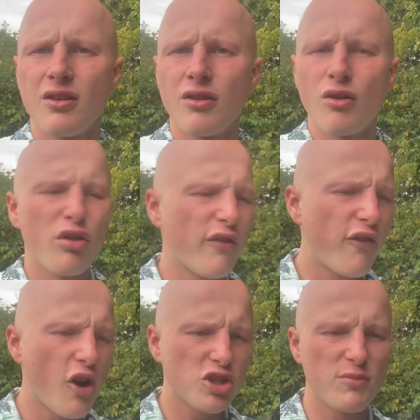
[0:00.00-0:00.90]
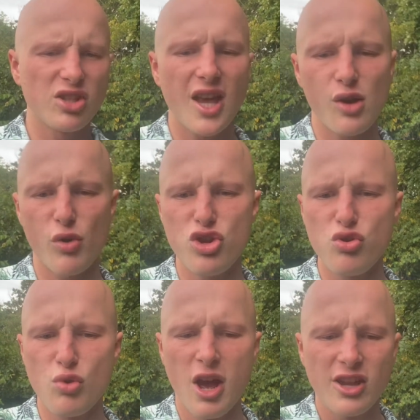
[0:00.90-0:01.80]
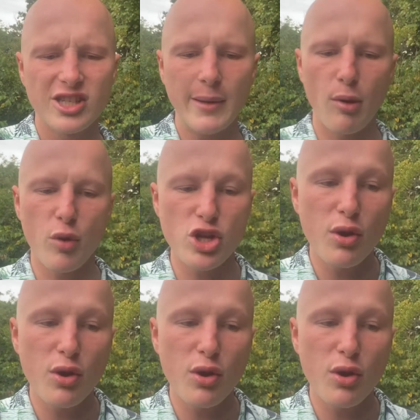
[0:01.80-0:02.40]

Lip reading: on the first mistake, when you slip up, when you